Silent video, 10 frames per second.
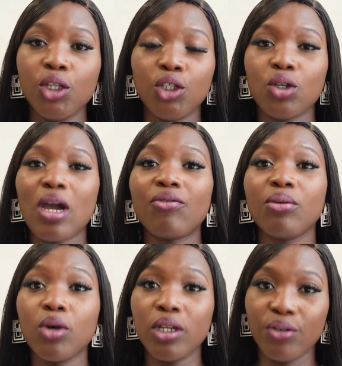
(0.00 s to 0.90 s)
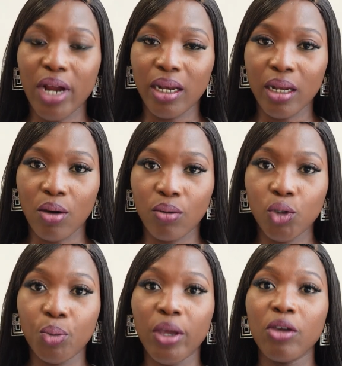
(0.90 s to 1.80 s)
Do you have the money right now
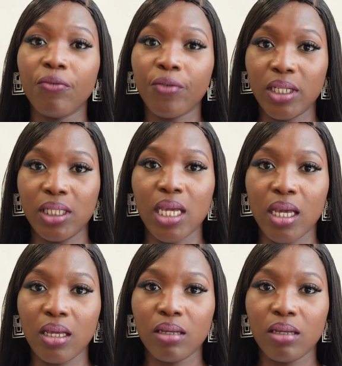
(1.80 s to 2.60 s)
to pay your first year?